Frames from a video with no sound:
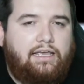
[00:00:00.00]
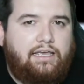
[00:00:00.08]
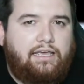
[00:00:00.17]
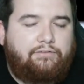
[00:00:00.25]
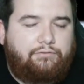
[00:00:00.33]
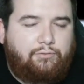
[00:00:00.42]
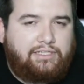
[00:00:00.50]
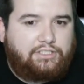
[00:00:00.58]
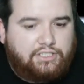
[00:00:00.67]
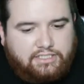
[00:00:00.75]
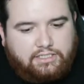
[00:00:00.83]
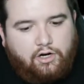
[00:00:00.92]
if we
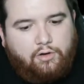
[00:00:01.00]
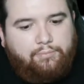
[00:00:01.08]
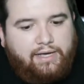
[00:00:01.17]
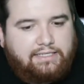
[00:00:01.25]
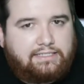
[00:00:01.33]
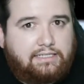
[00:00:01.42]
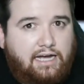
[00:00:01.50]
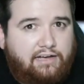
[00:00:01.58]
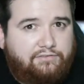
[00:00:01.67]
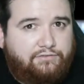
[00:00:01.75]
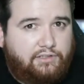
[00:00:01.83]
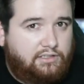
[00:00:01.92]
just go based
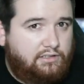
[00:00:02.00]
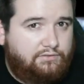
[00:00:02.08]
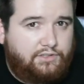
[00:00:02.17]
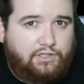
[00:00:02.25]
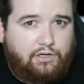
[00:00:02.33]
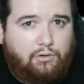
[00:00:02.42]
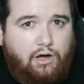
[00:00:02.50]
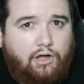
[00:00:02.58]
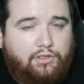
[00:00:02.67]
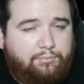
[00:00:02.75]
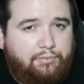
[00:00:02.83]
off of, all the